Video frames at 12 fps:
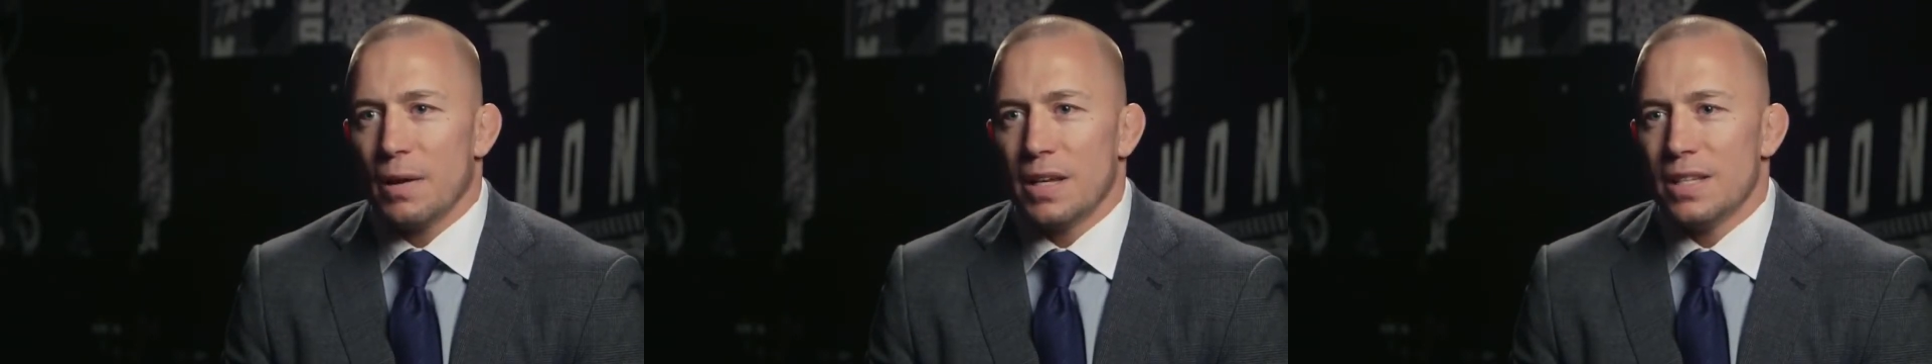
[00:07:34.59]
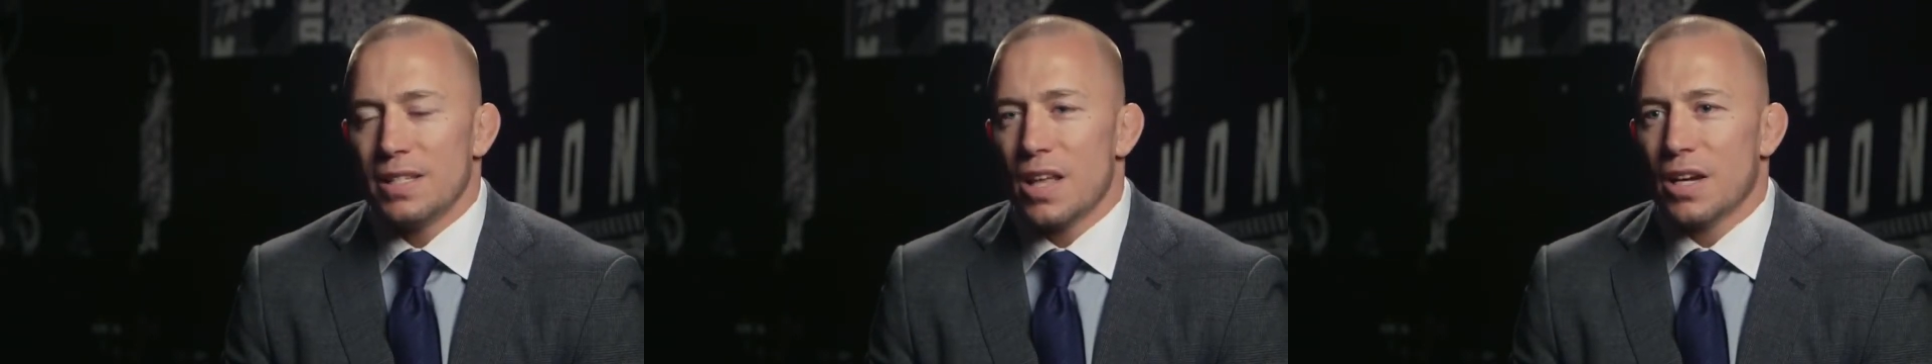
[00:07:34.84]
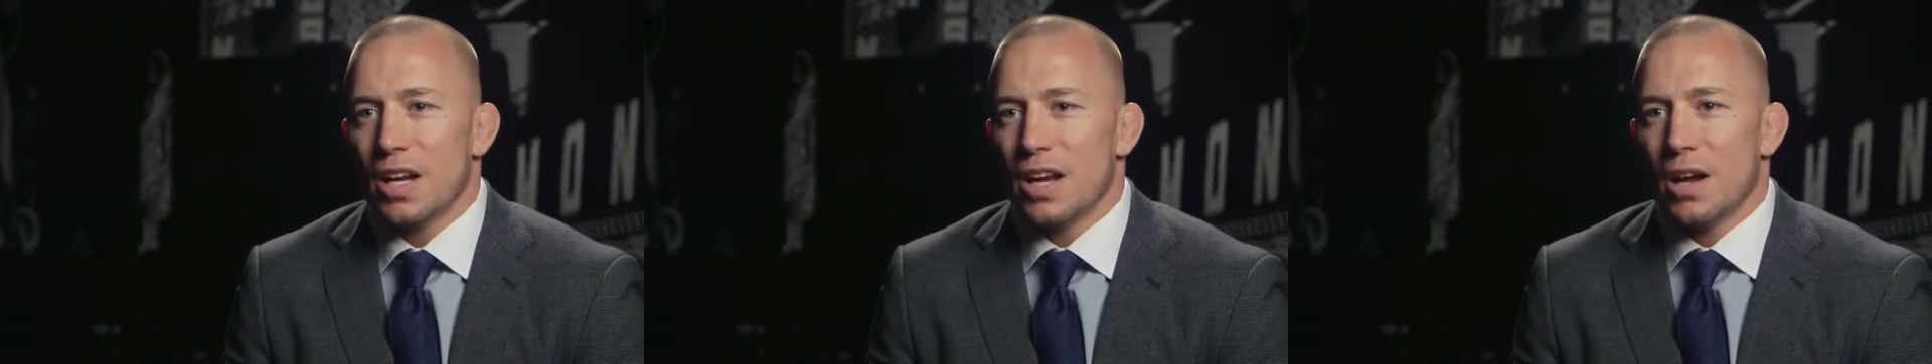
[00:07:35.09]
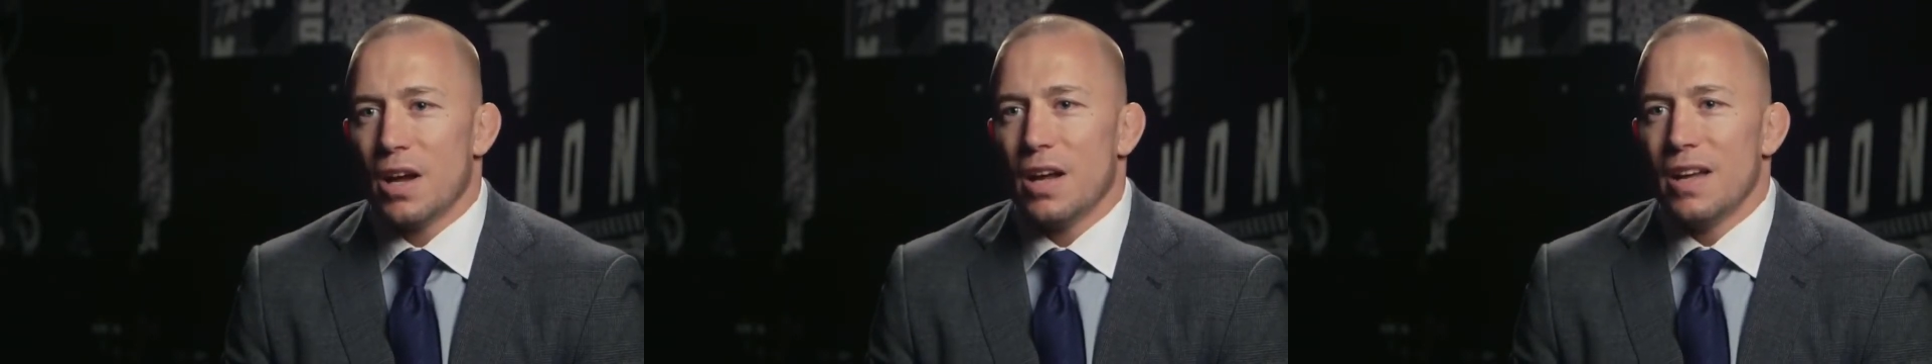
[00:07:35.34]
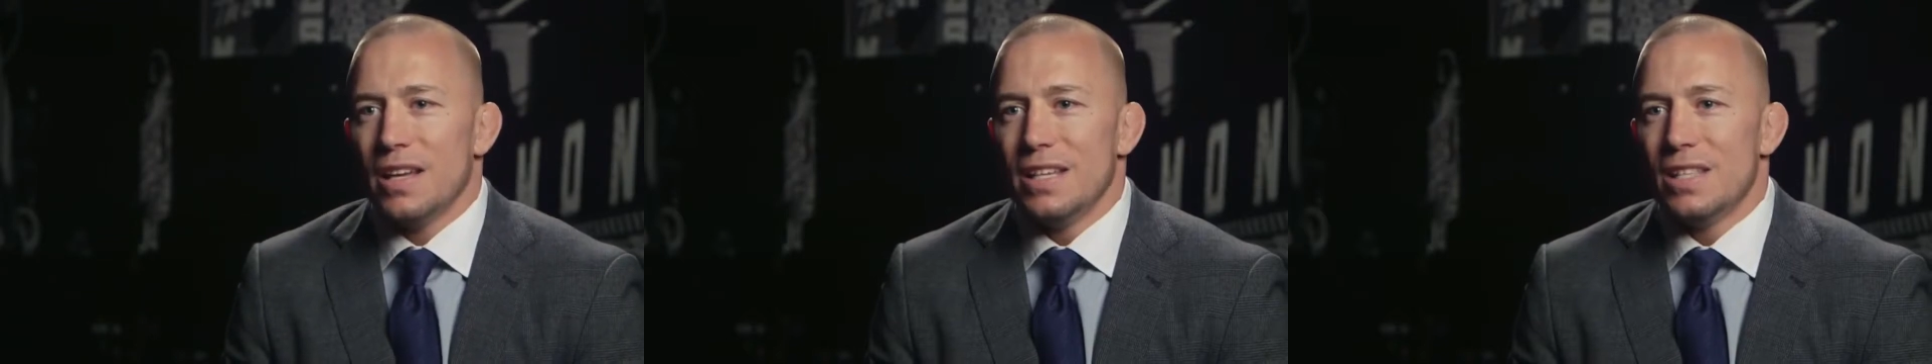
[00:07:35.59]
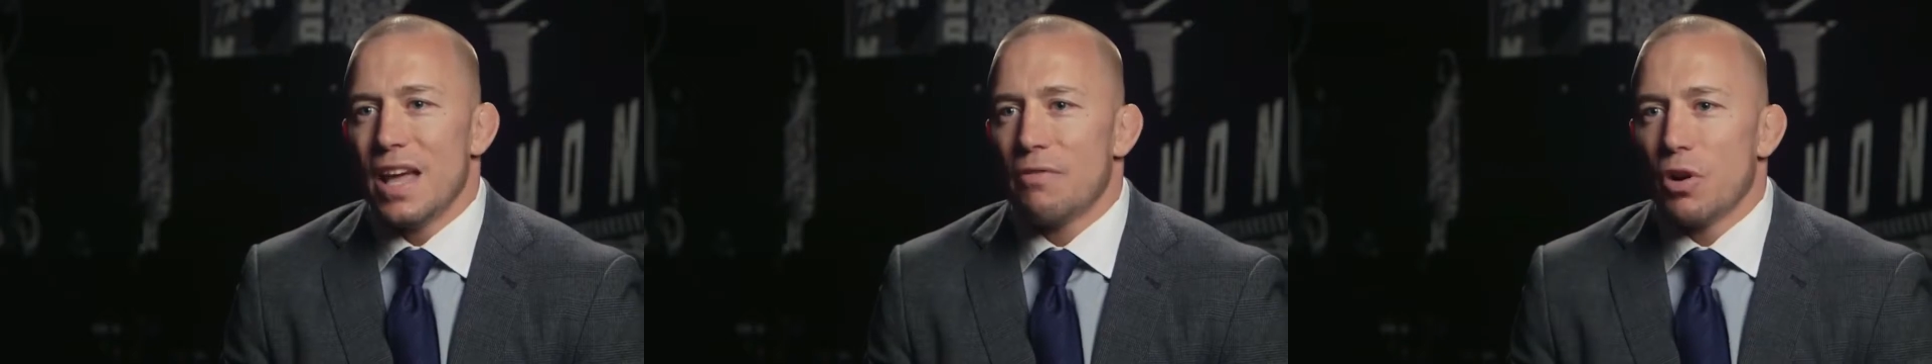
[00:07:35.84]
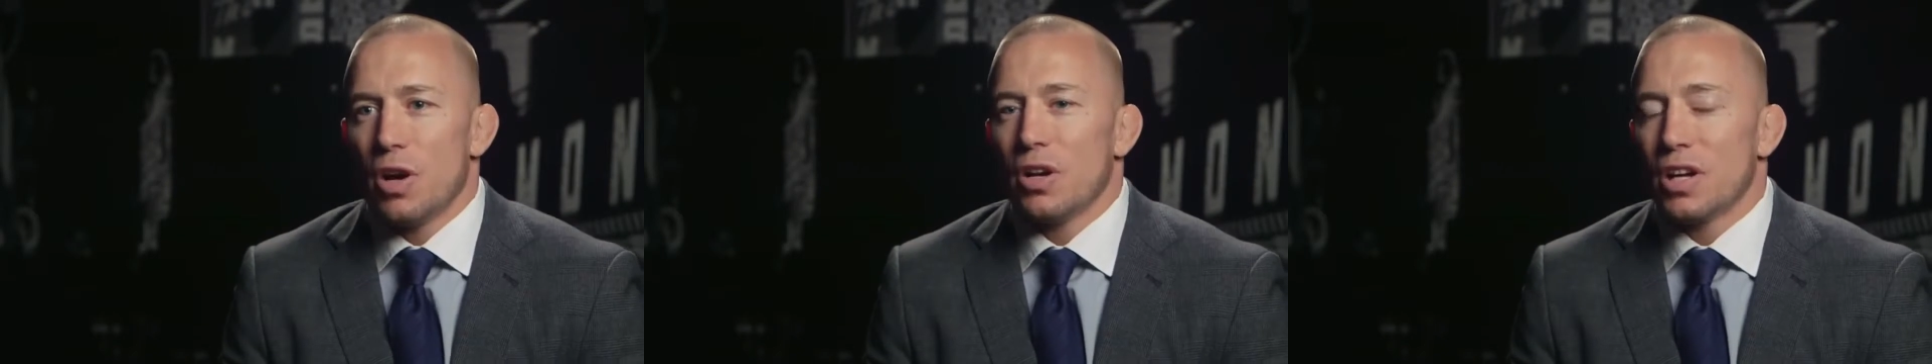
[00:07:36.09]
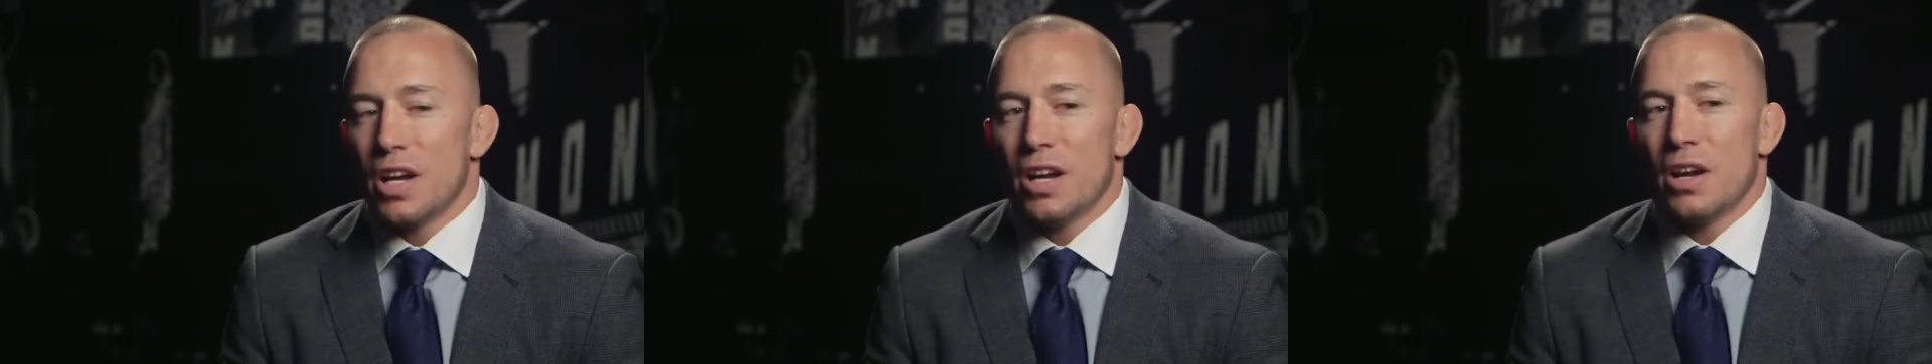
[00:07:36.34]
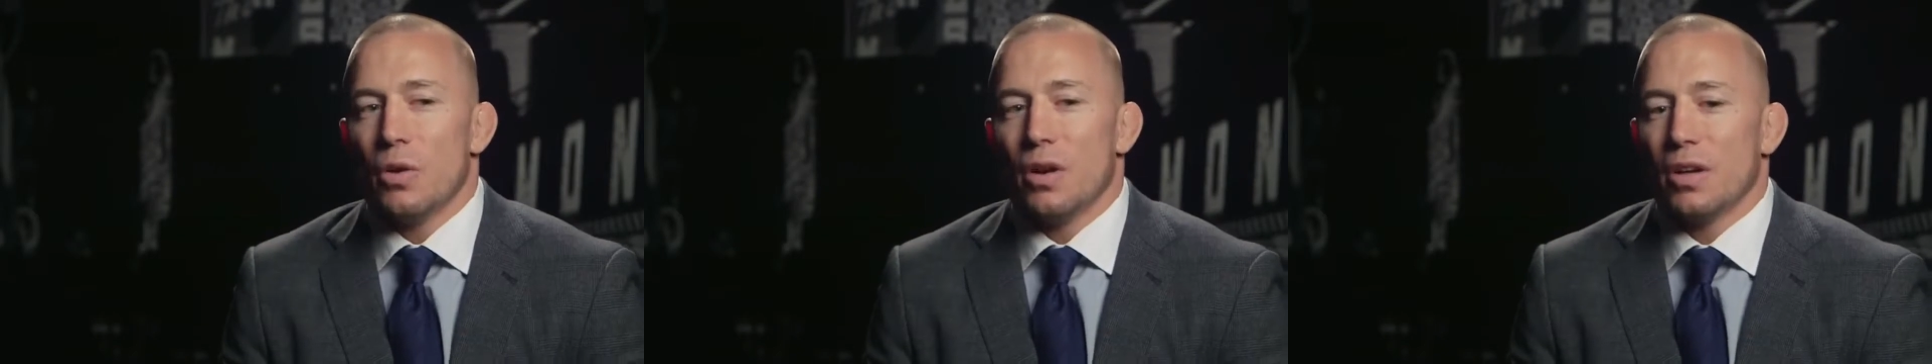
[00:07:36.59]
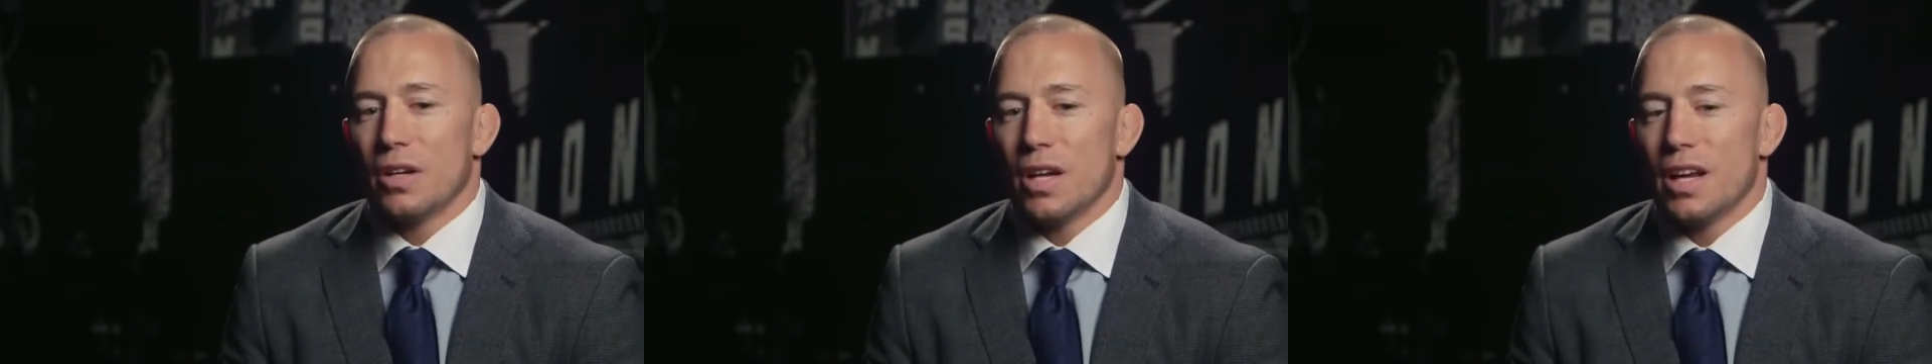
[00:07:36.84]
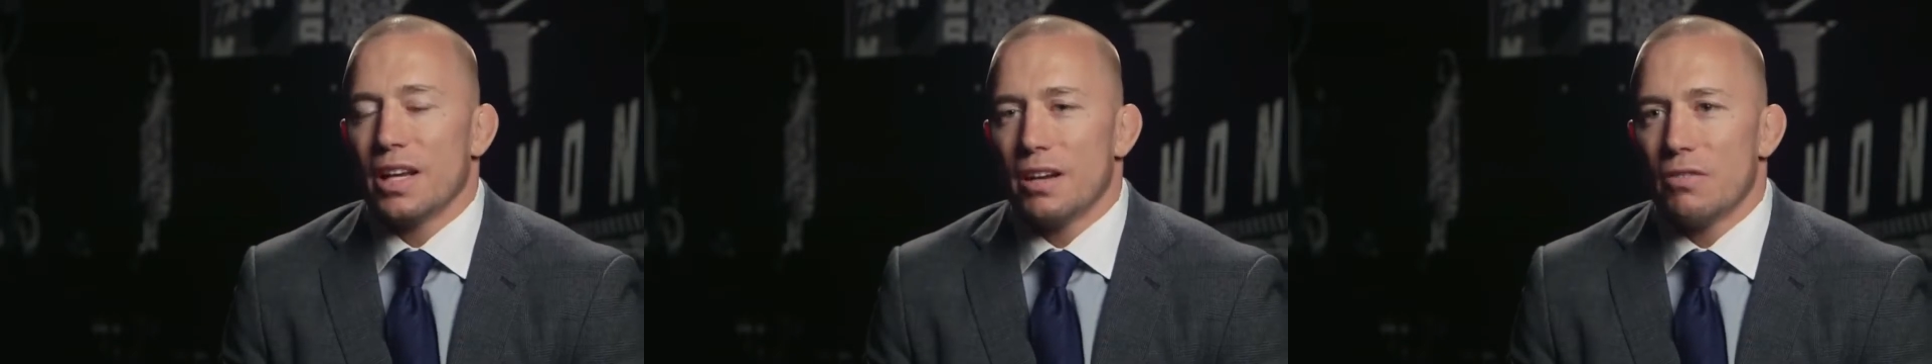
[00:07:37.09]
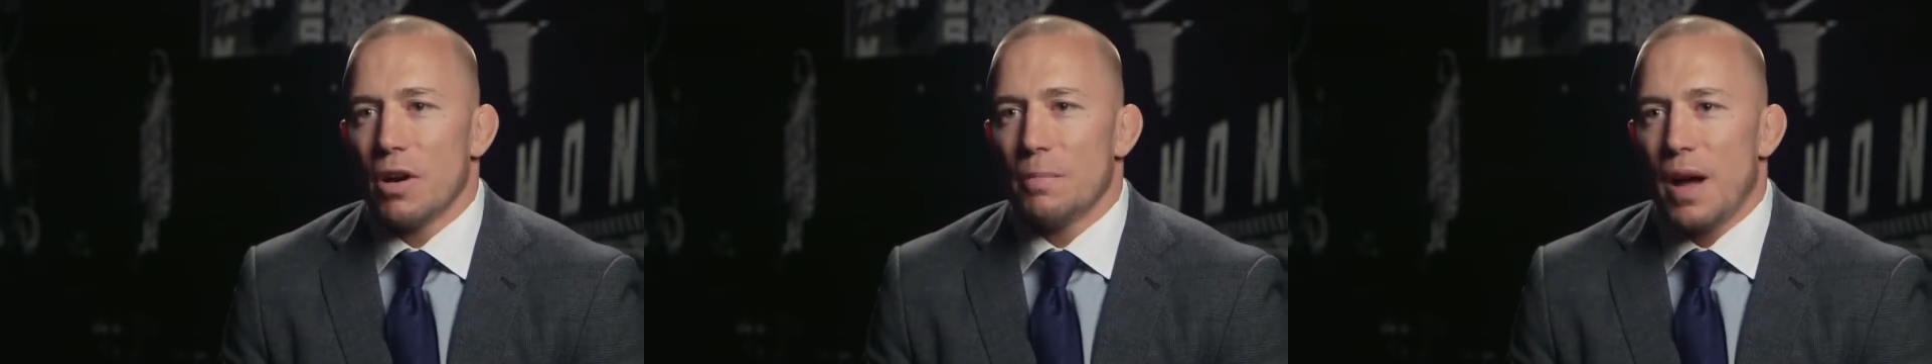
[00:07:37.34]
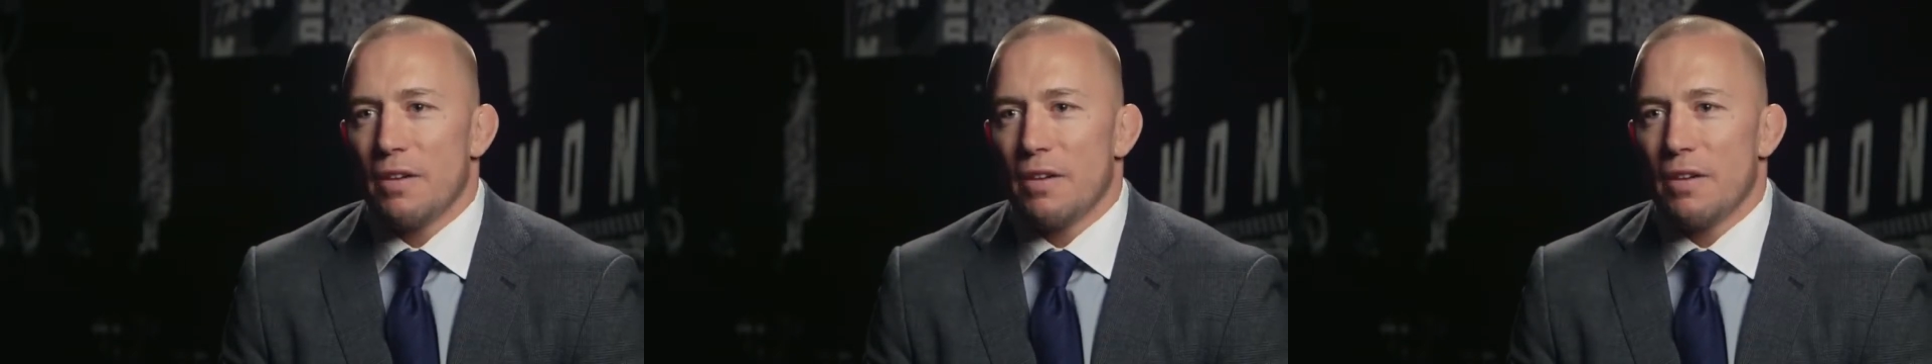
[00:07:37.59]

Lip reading: He's never gonna give up.